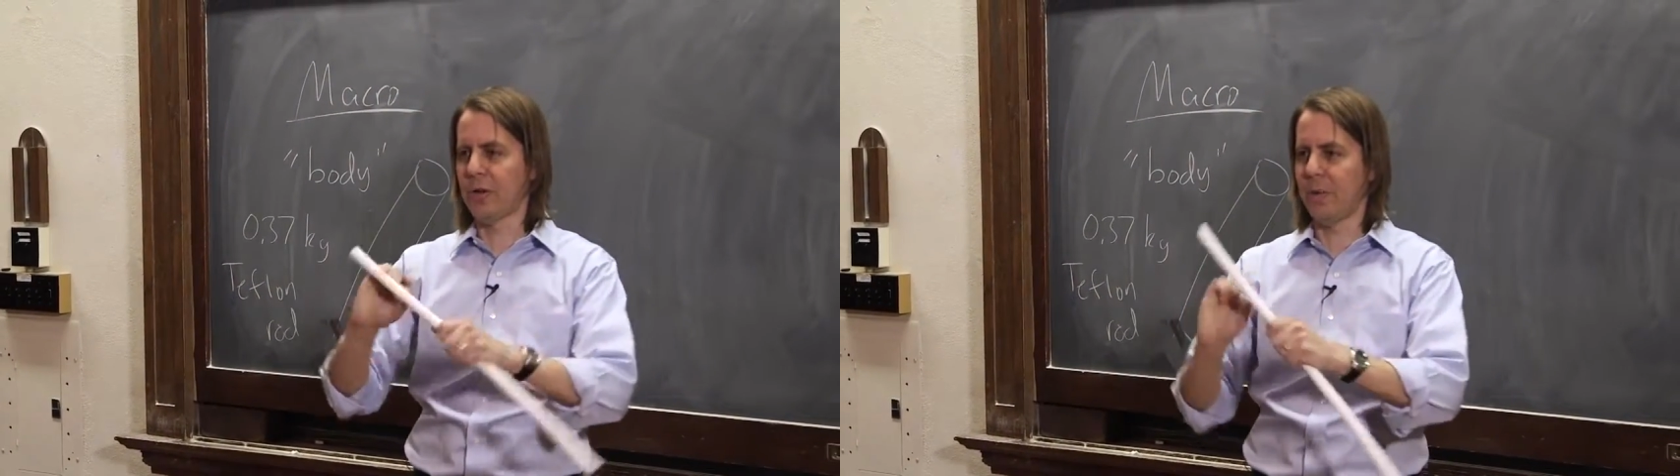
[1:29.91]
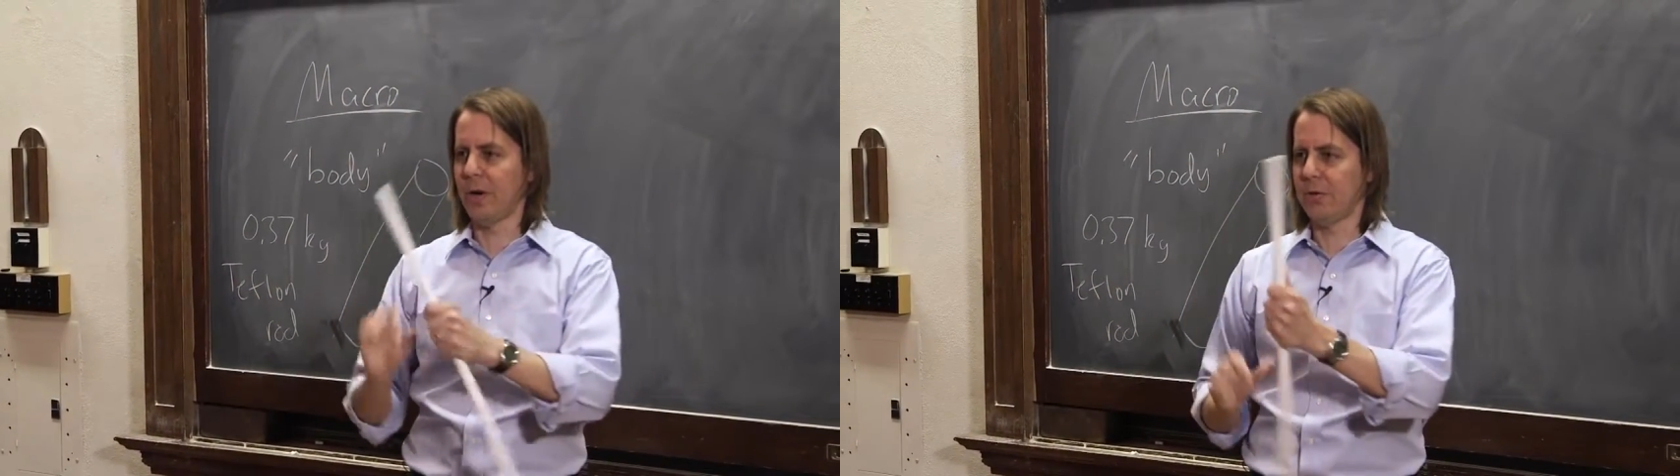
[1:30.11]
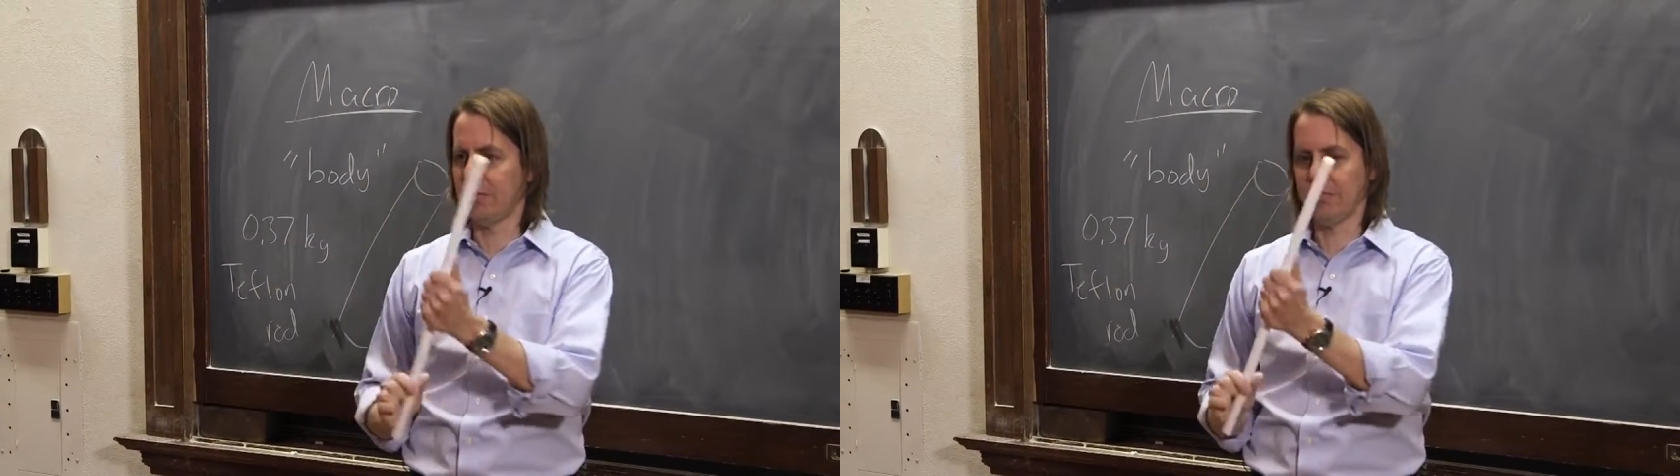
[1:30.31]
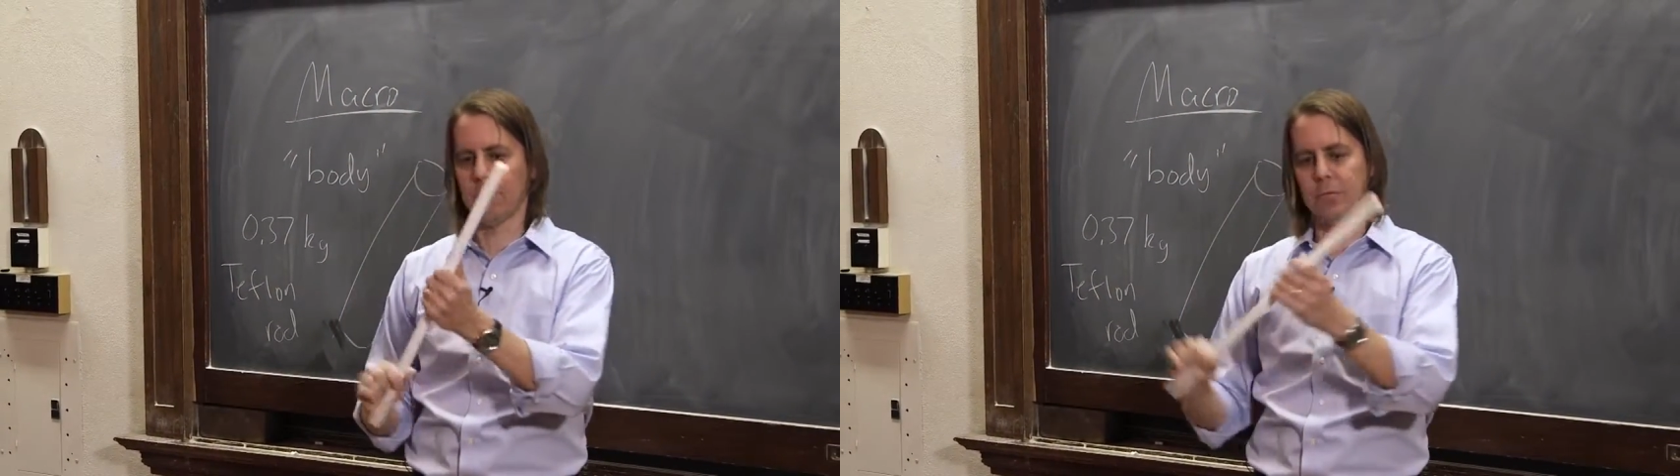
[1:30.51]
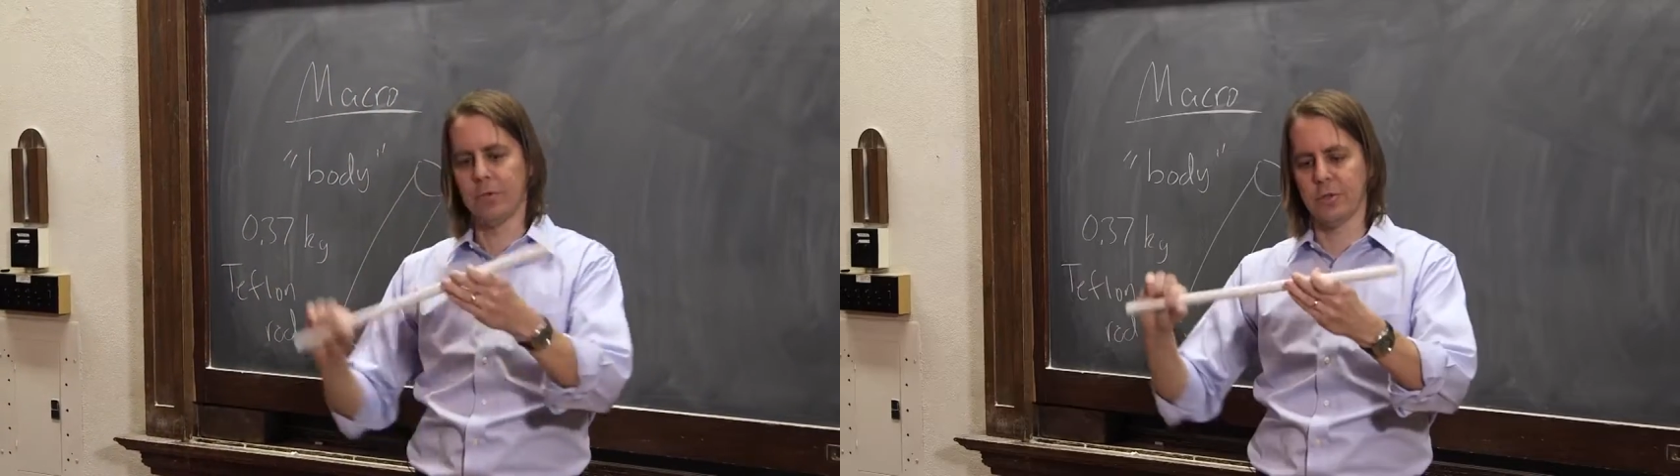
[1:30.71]
about
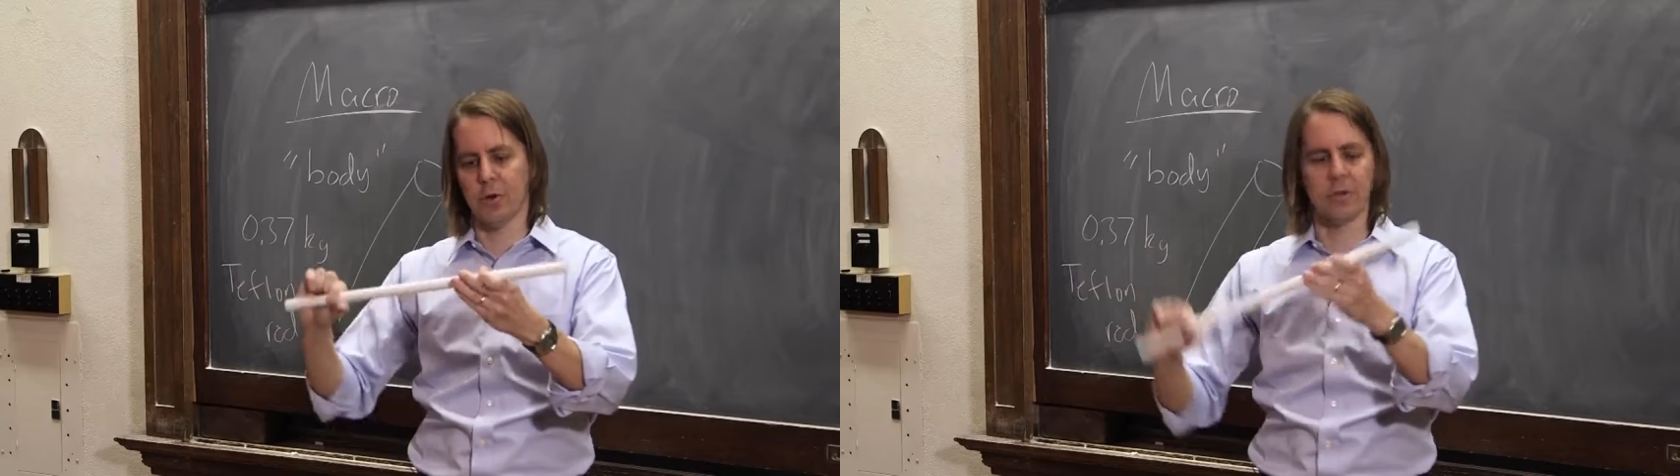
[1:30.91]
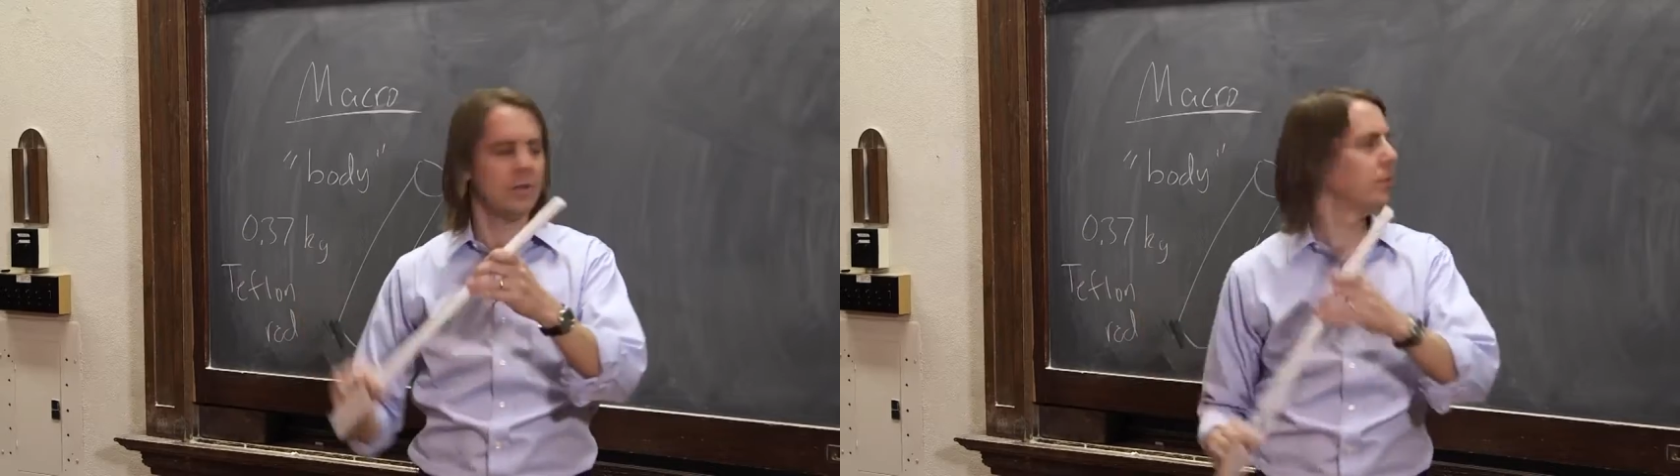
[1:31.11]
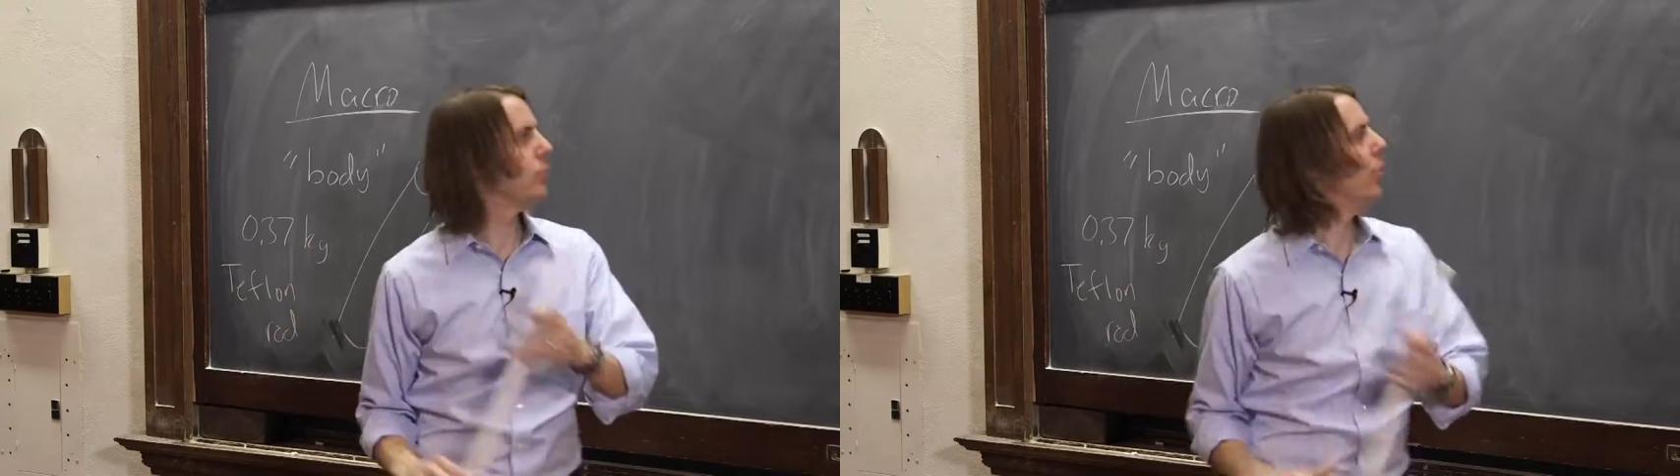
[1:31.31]
charge in this